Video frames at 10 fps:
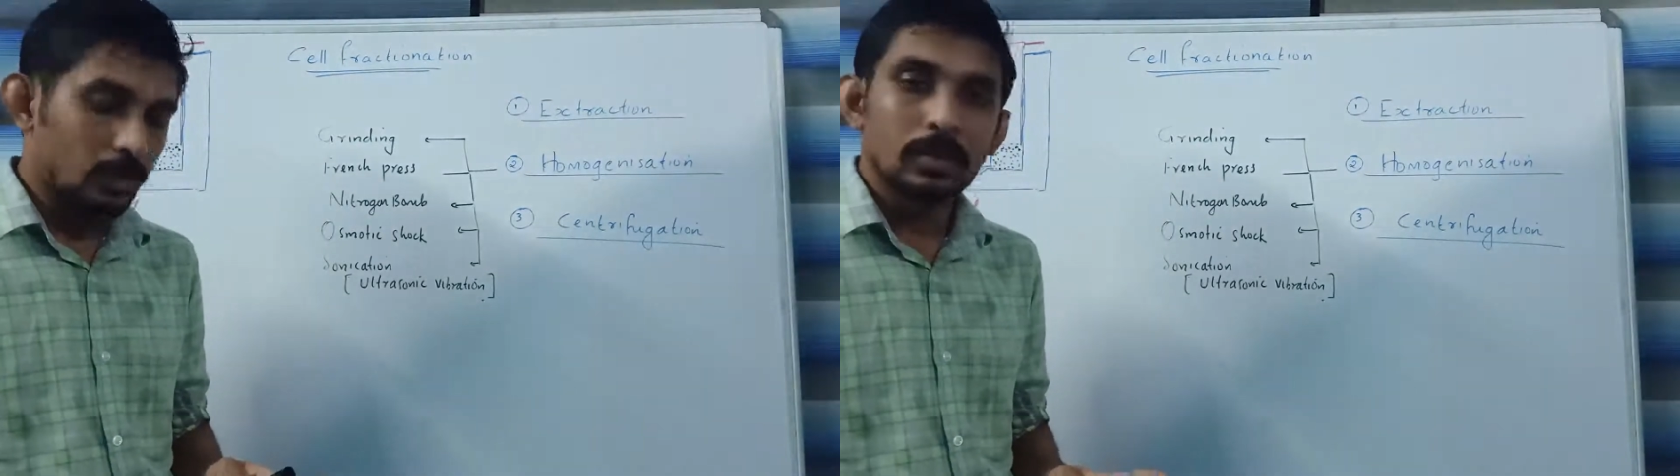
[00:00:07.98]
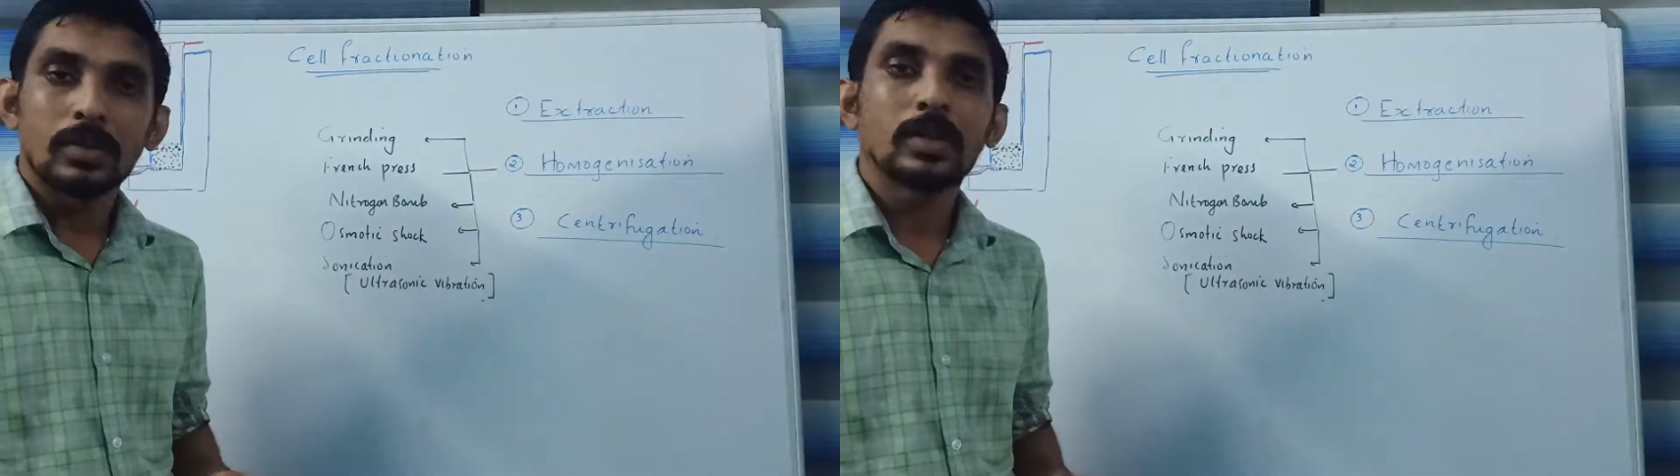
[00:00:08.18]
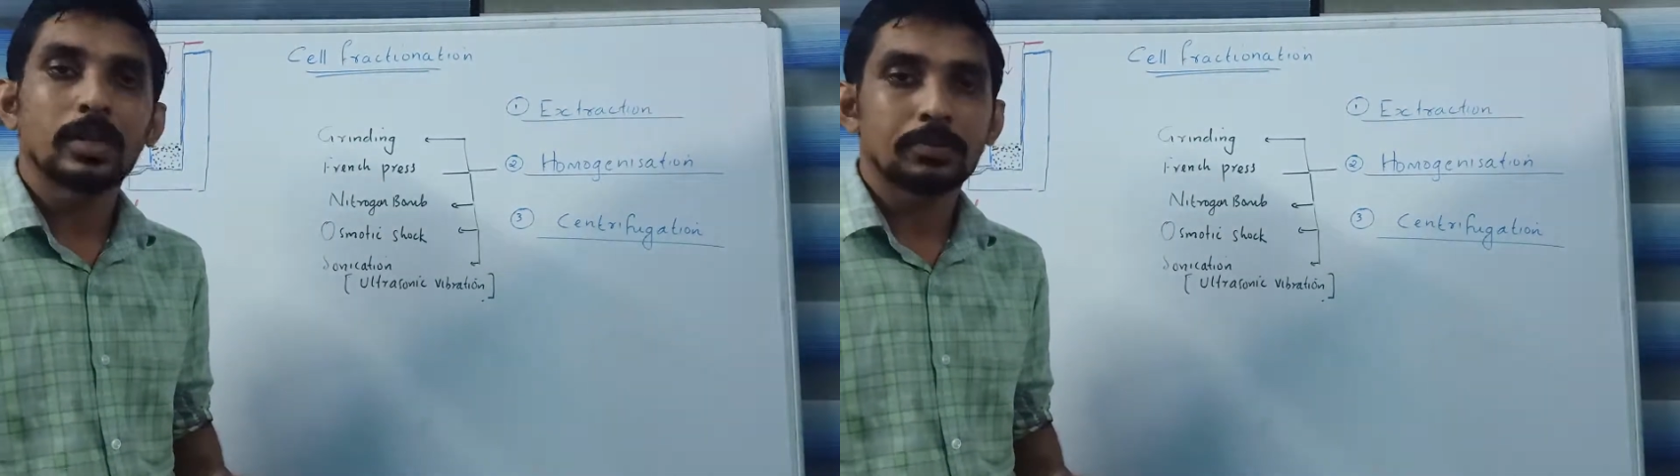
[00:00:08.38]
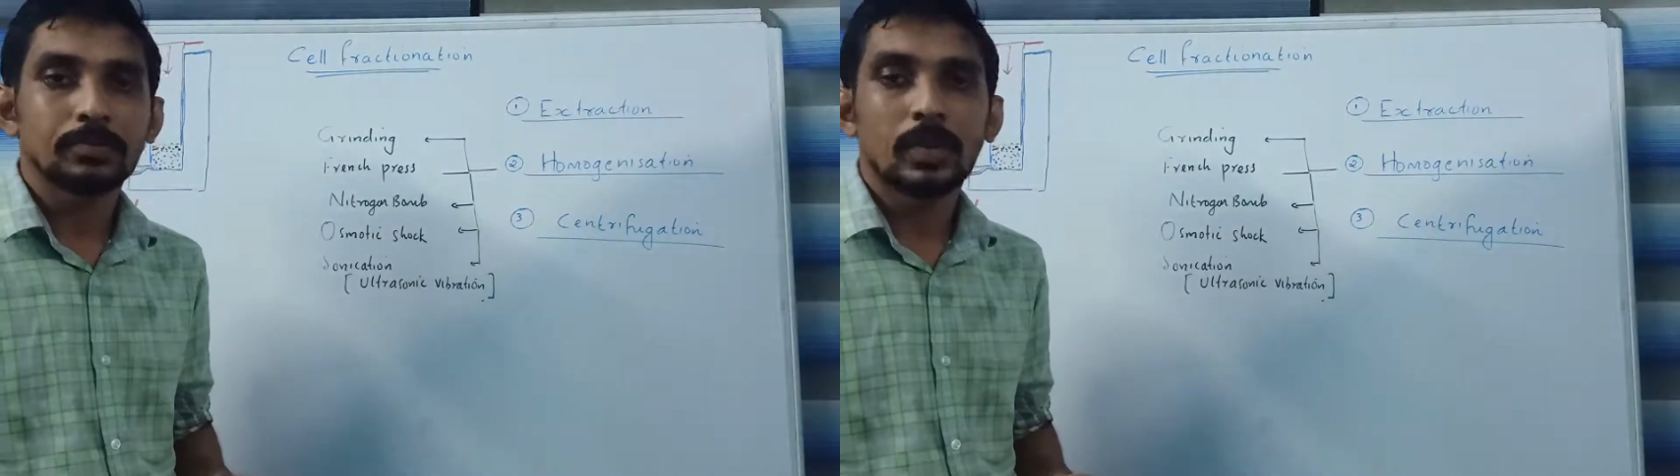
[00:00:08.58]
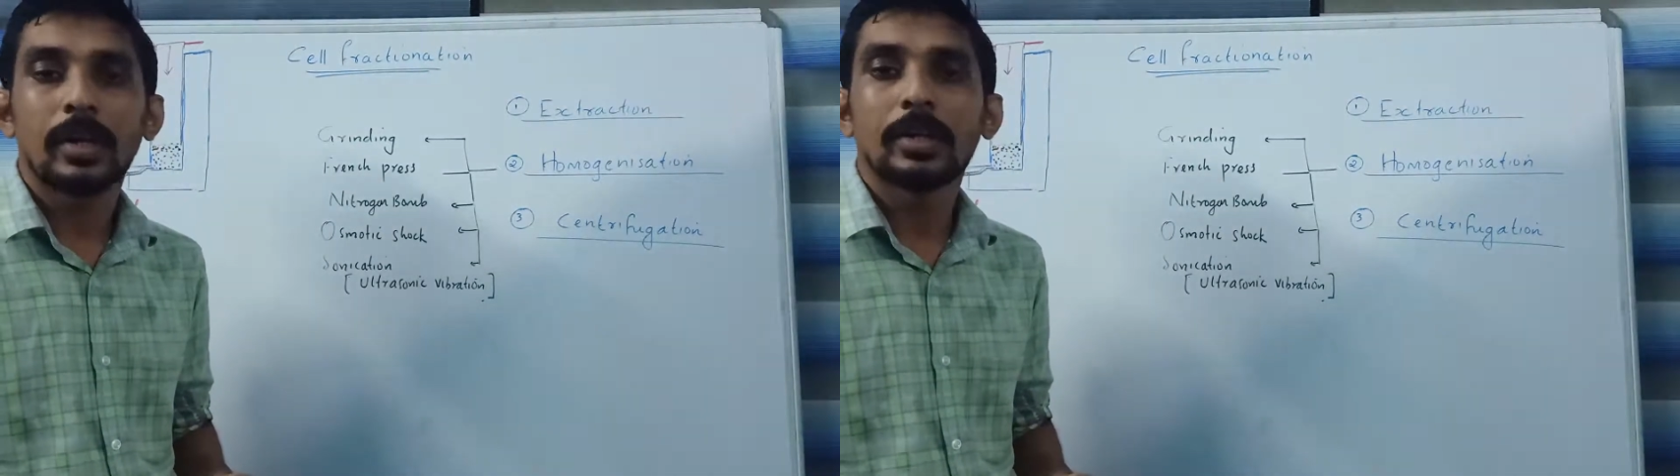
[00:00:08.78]
Here
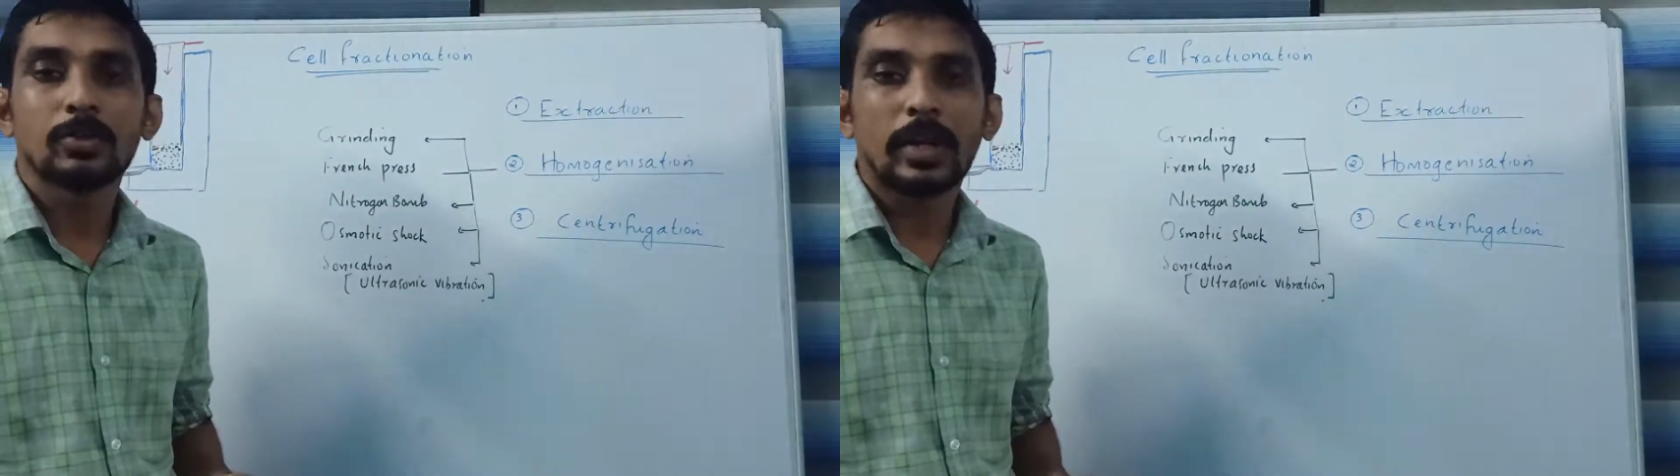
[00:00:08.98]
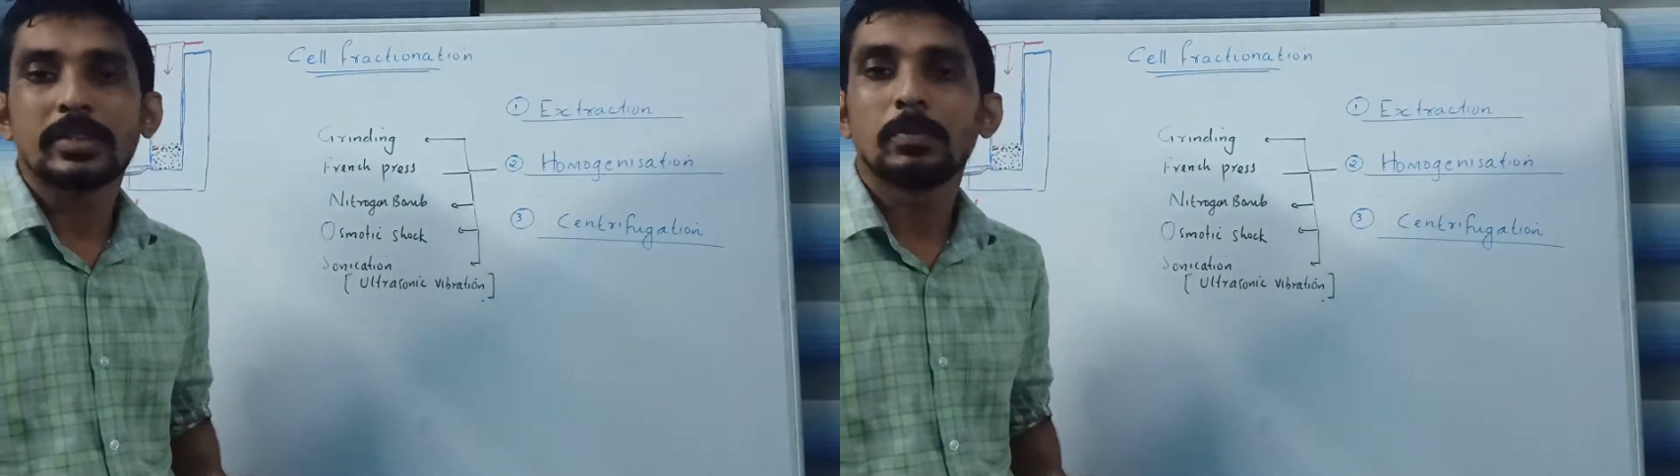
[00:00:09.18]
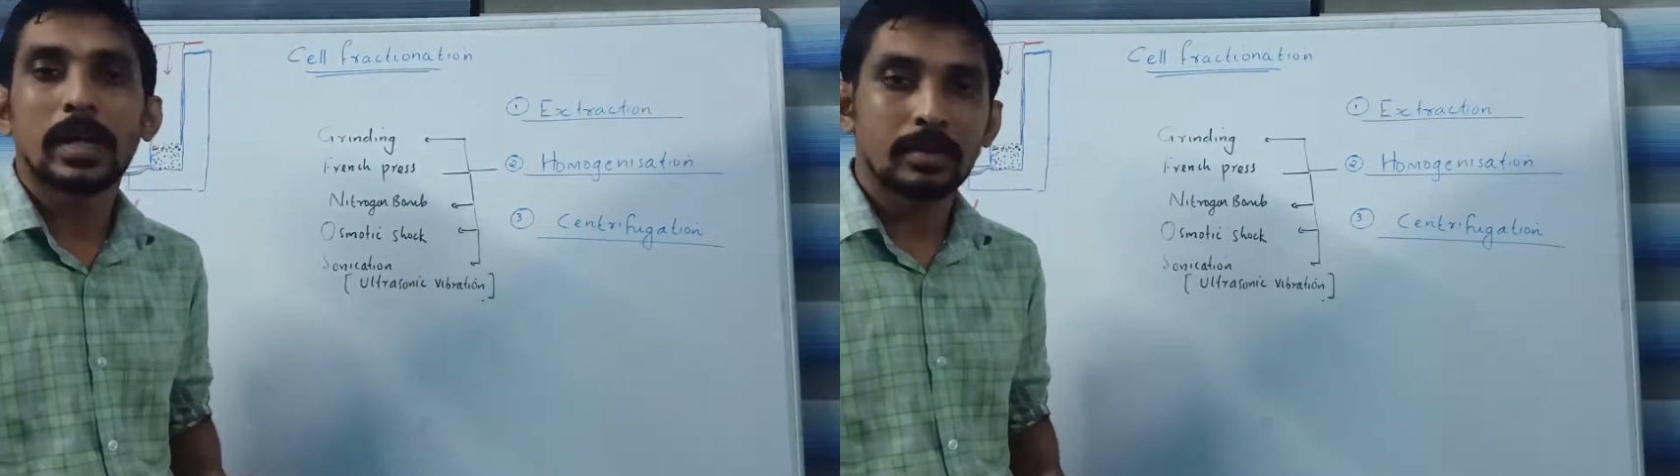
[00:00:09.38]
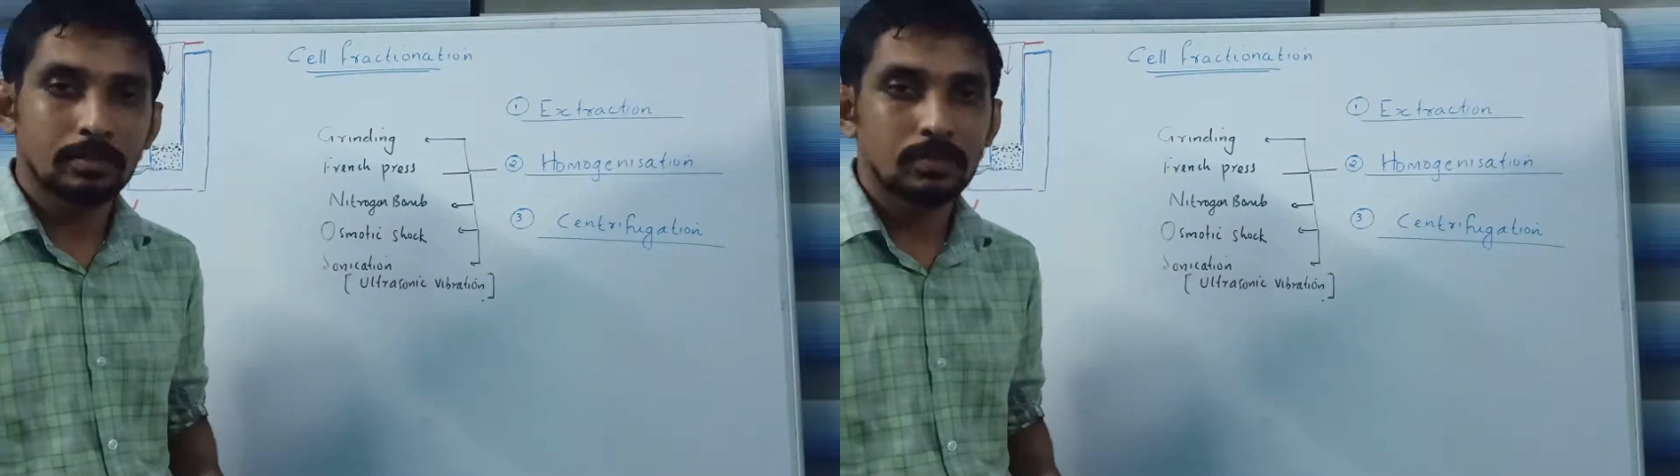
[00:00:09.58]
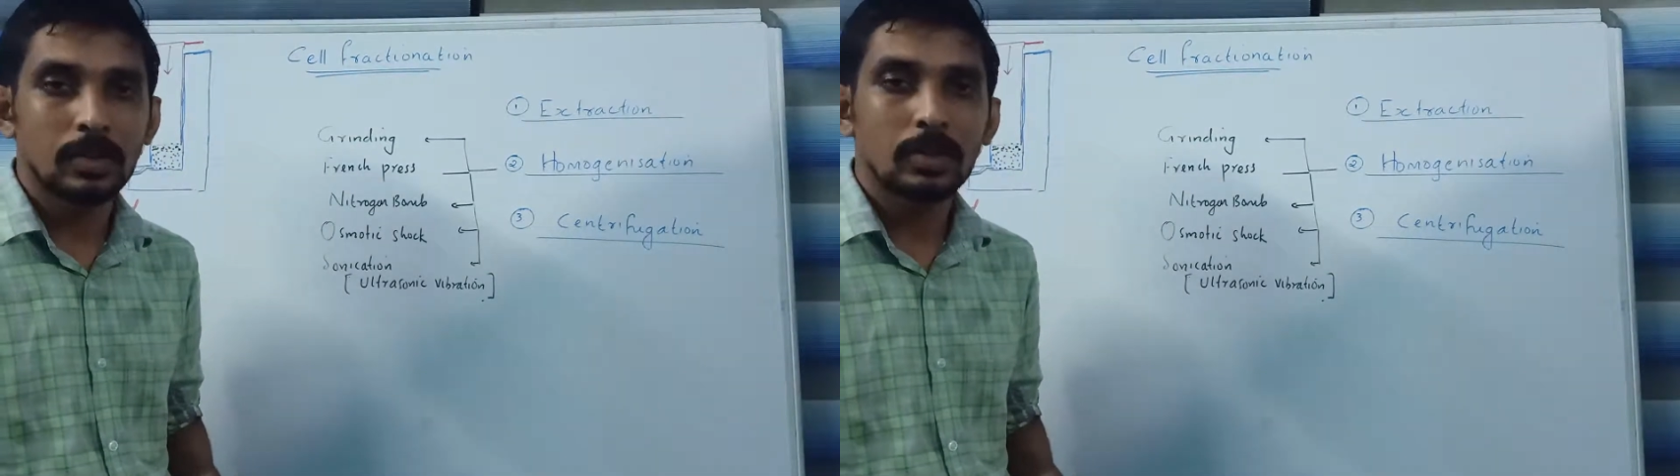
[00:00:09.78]
I like to
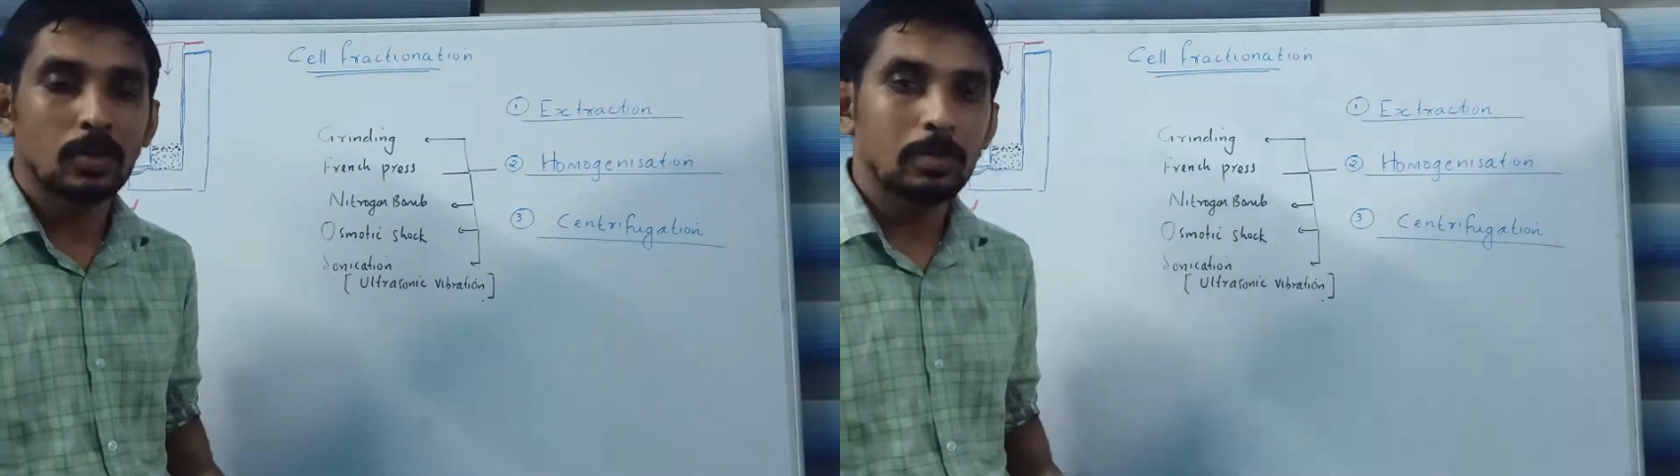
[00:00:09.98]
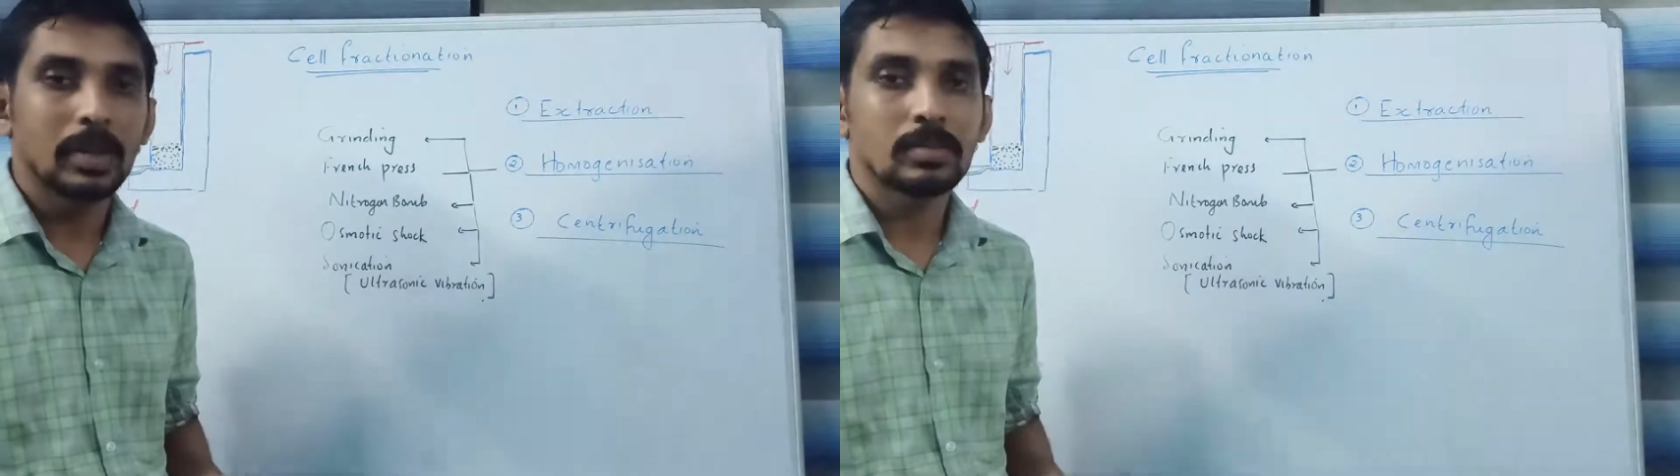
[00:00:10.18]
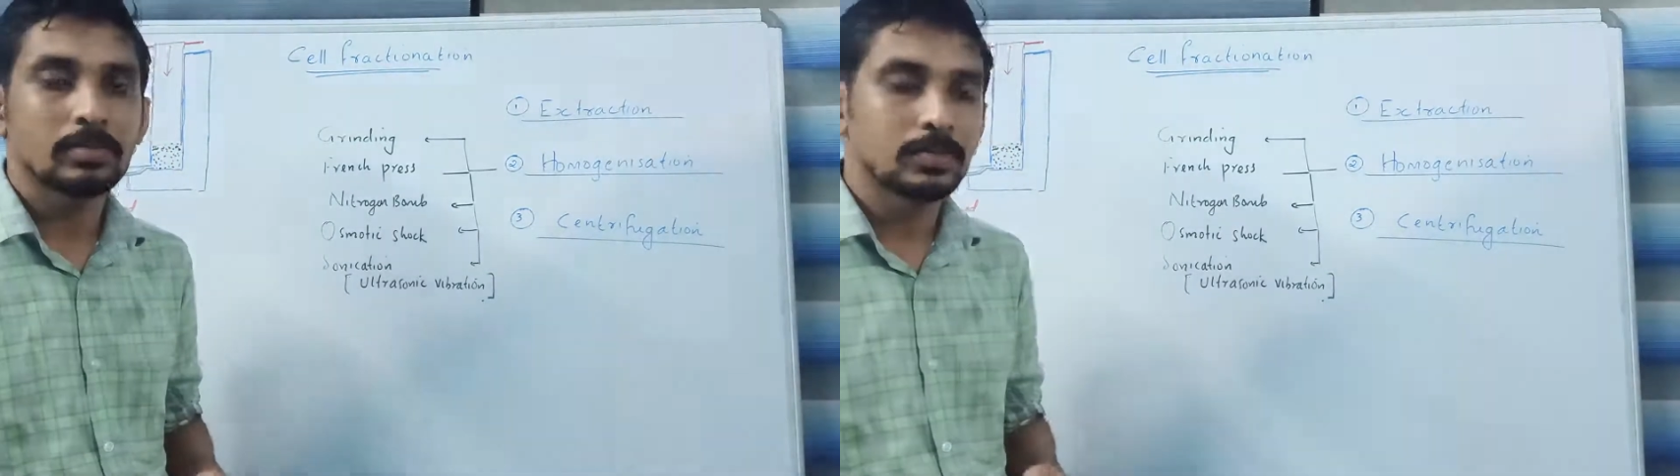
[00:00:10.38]
explain the topic